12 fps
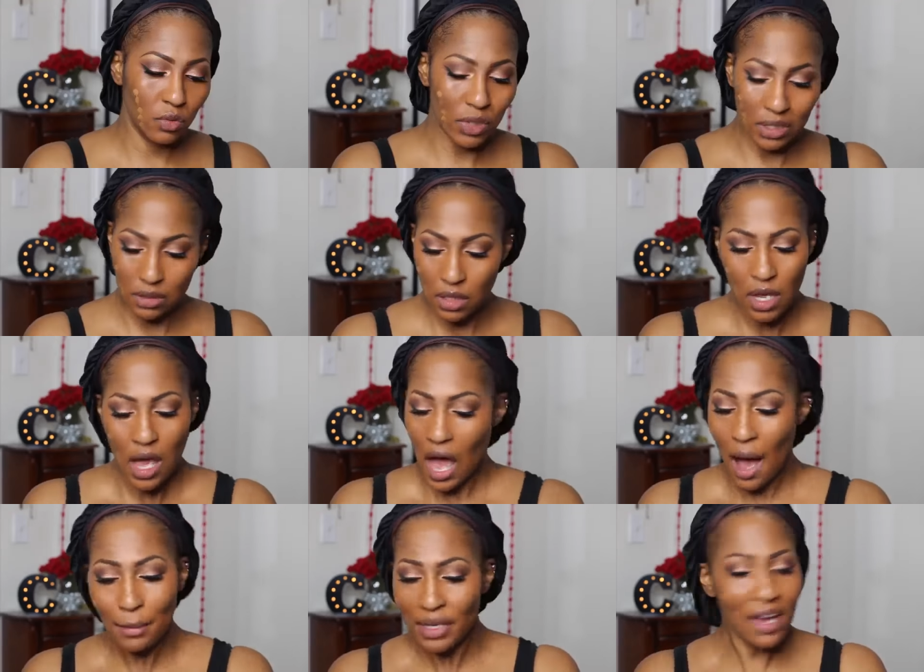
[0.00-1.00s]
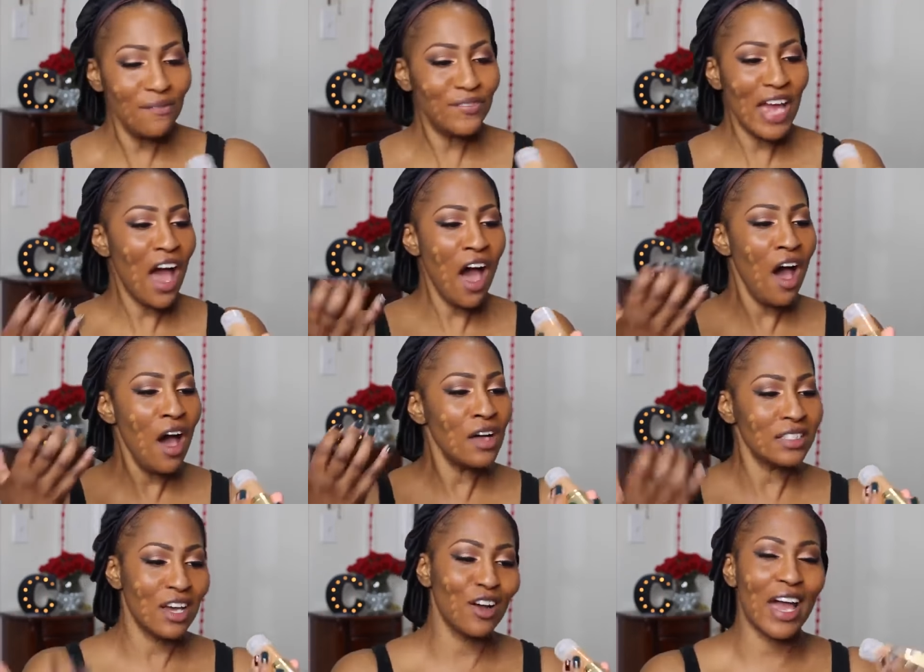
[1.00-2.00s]
what? I'm
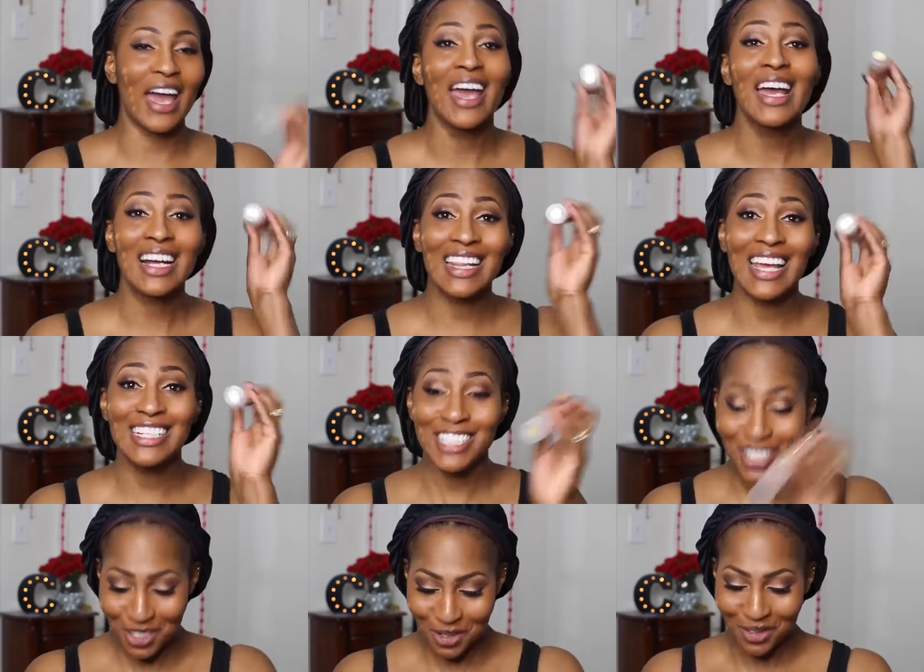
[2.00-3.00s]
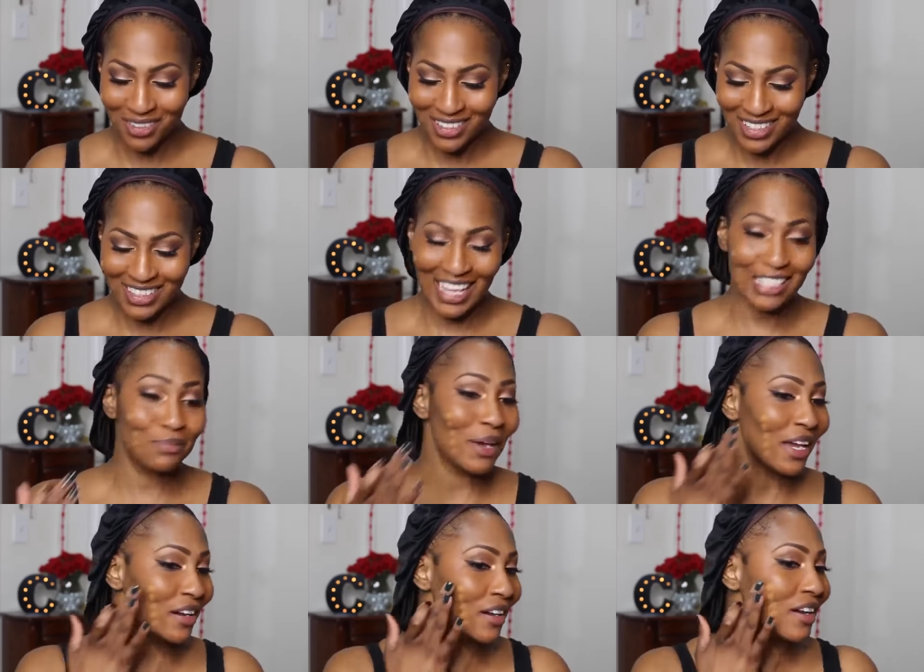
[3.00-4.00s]
confused. Okay, Clay 2, that's
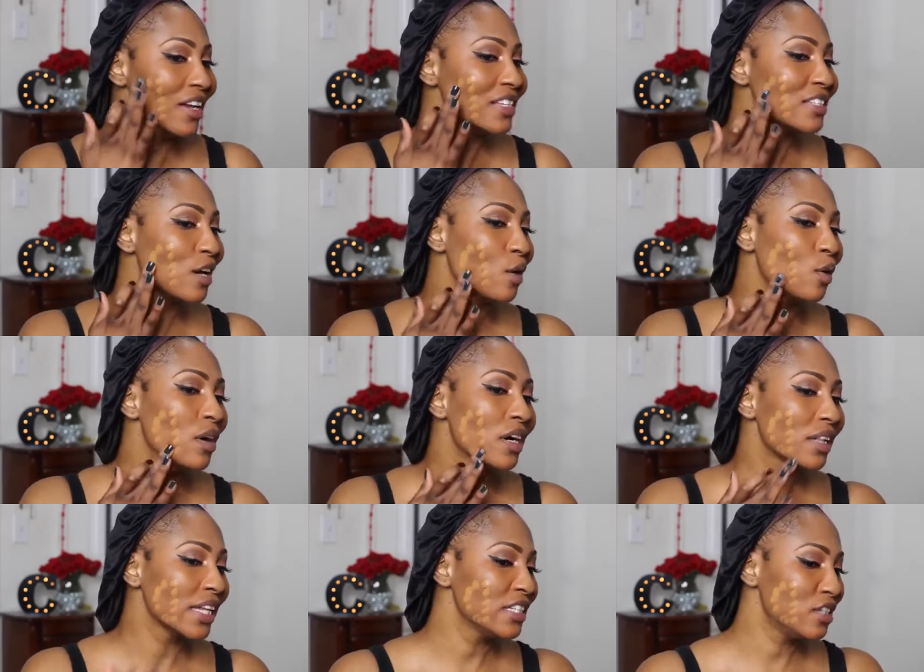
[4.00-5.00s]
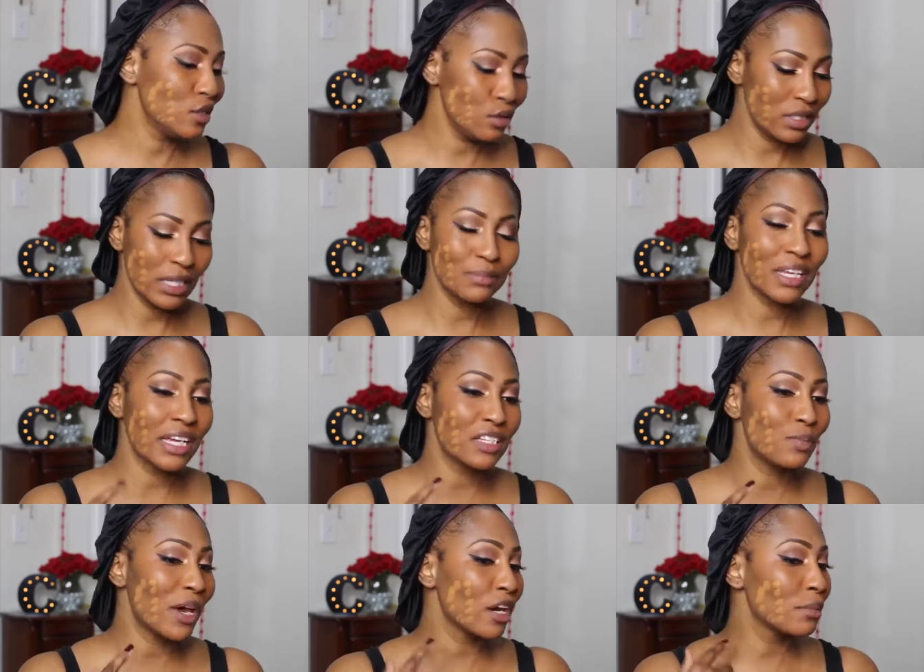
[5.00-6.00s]
better. So Clay 2 seems like
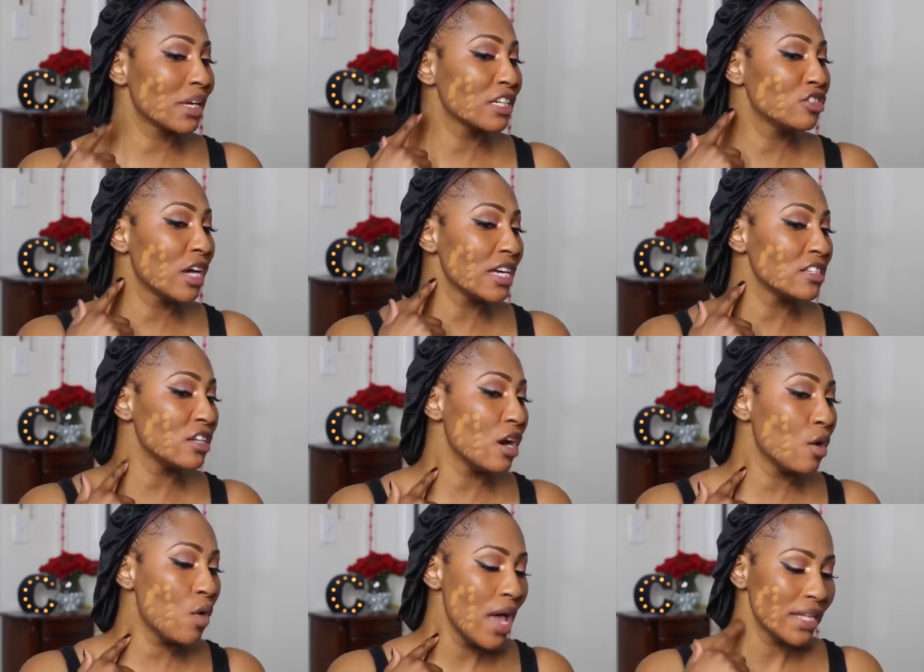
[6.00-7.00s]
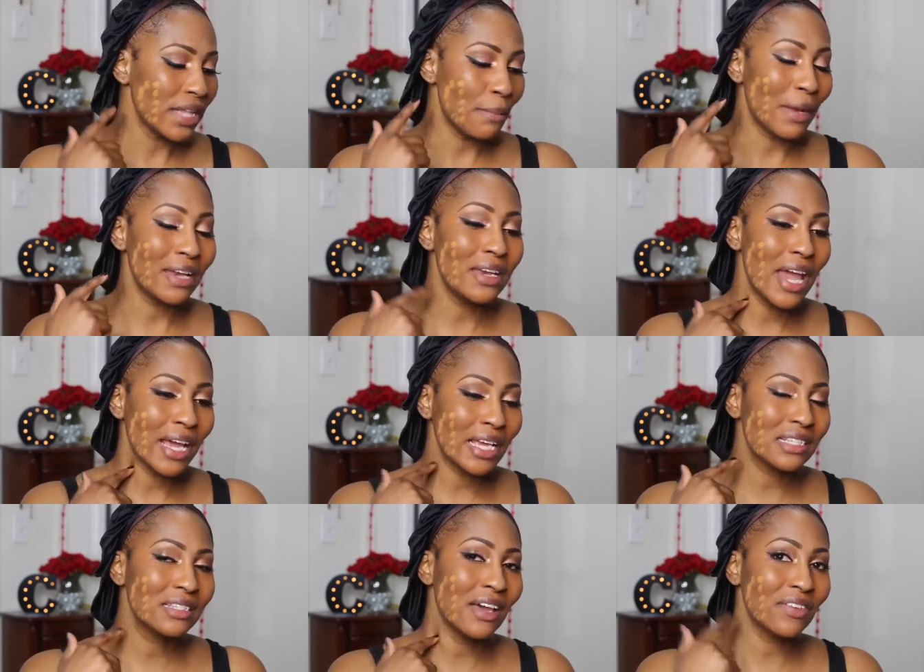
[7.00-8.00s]
it's better because you guys know that my neck
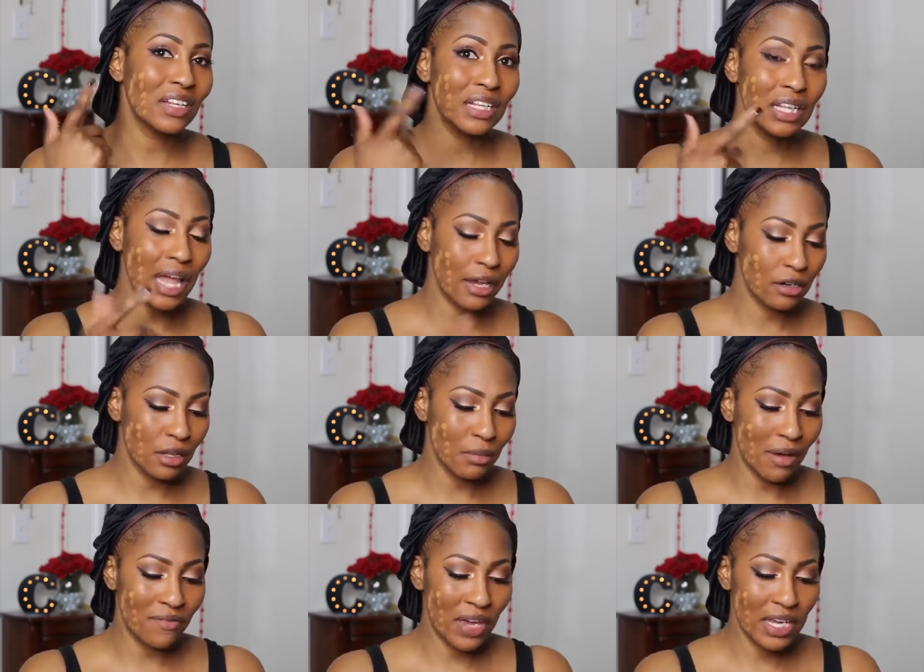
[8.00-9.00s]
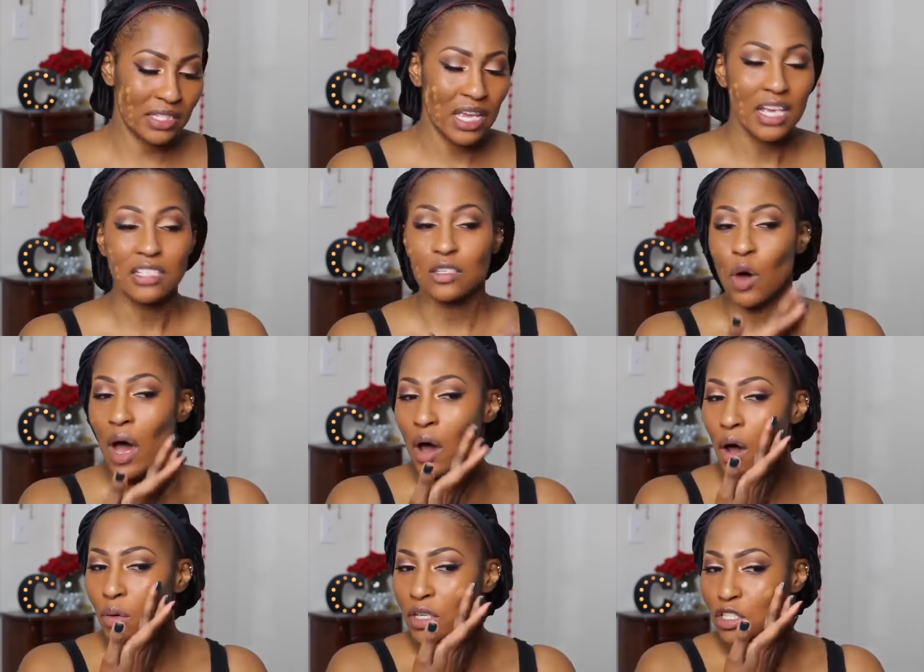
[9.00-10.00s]
is definitely lighter than my face. So I
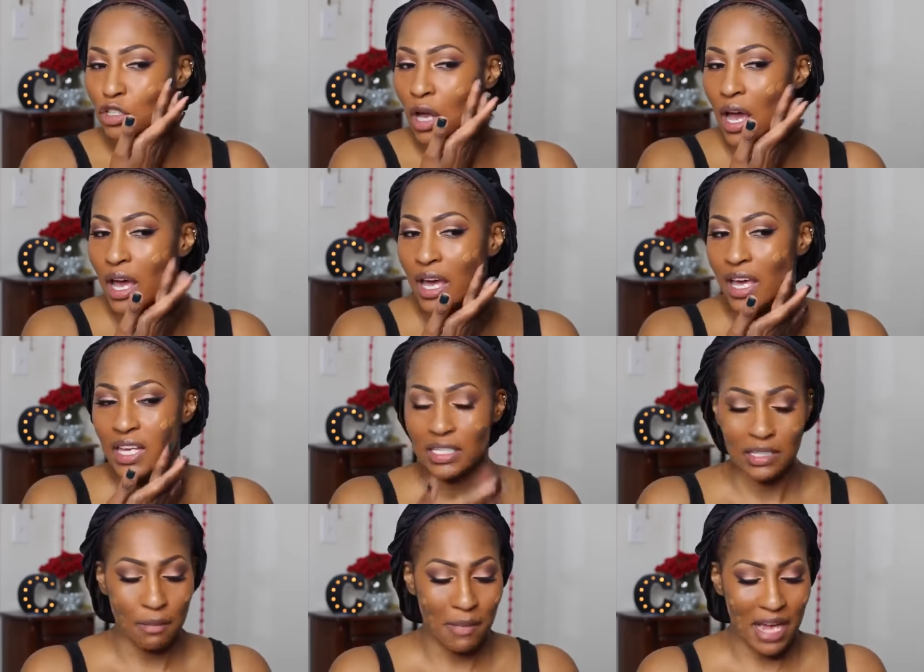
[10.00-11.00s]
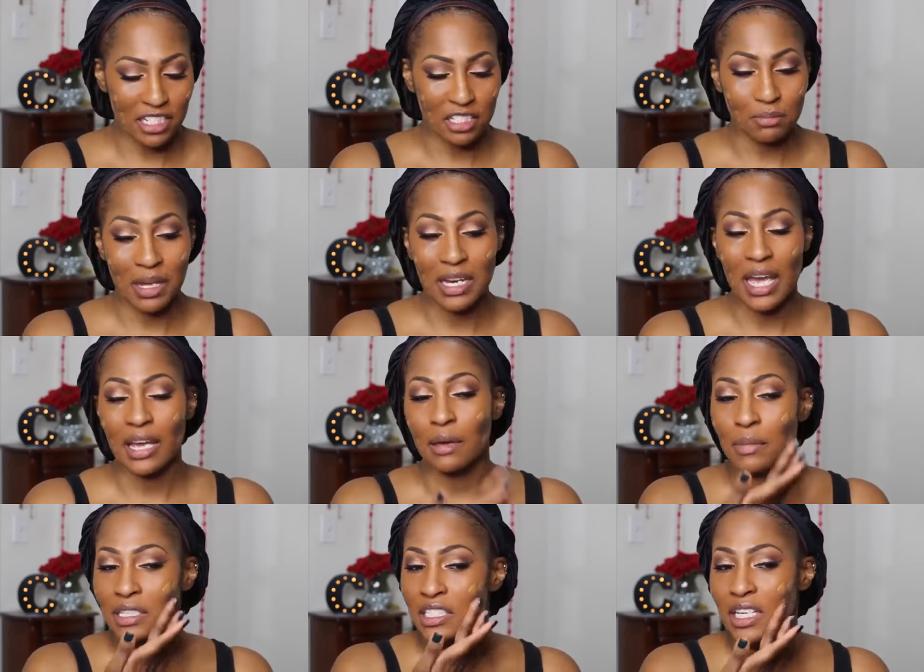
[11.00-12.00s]
always try to match my neck
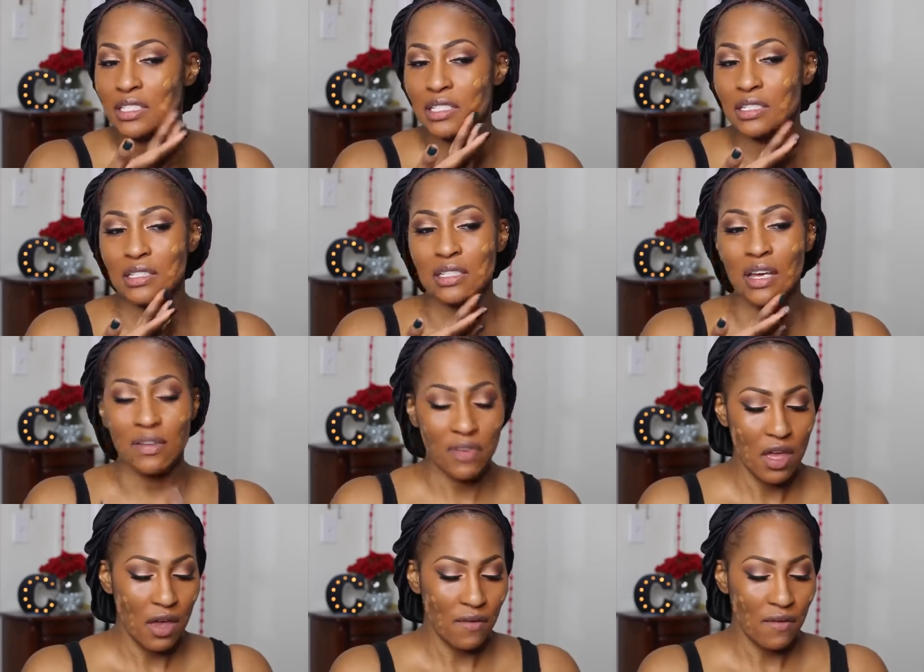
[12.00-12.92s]
and my chest and stuff